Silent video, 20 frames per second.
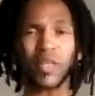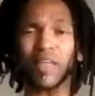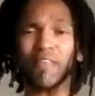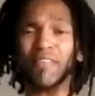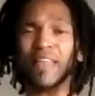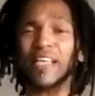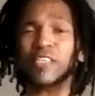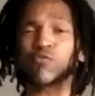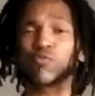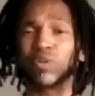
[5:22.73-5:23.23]

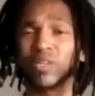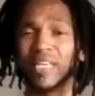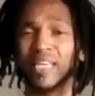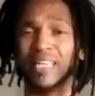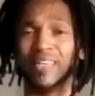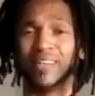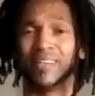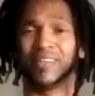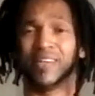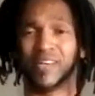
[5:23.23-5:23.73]
That's really
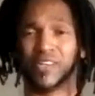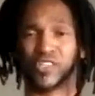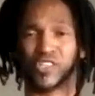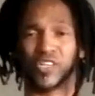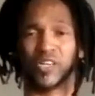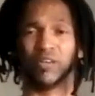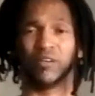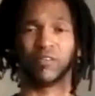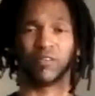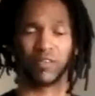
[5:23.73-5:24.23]
it in a
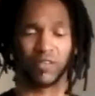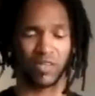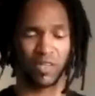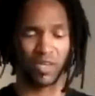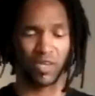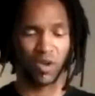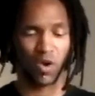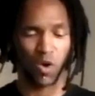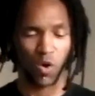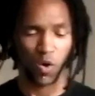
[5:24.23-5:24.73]
nutshell.
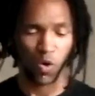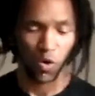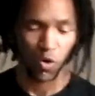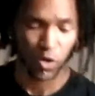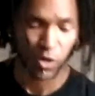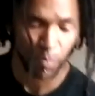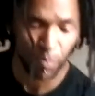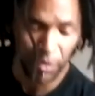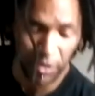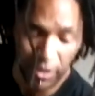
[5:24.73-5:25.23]
Or
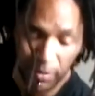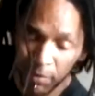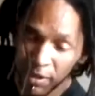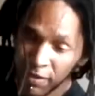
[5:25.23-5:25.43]
to put it